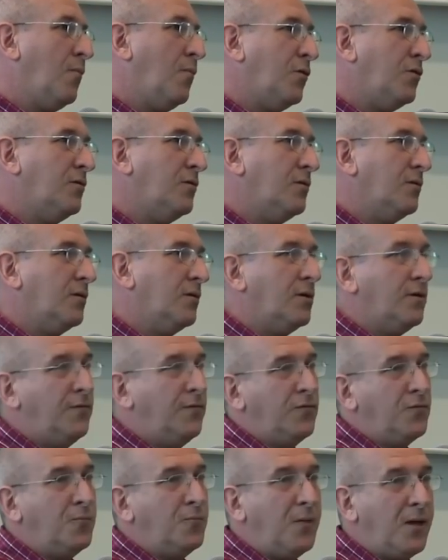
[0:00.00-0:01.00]
But
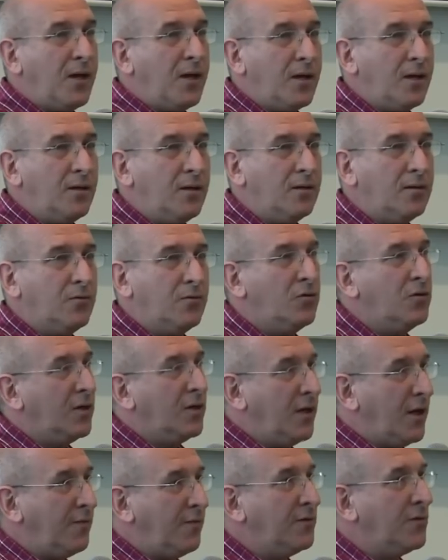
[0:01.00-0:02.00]
if you pay, you
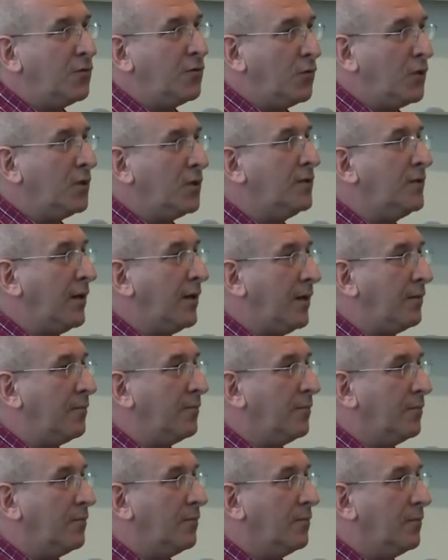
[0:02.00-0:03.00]
can have it in real time.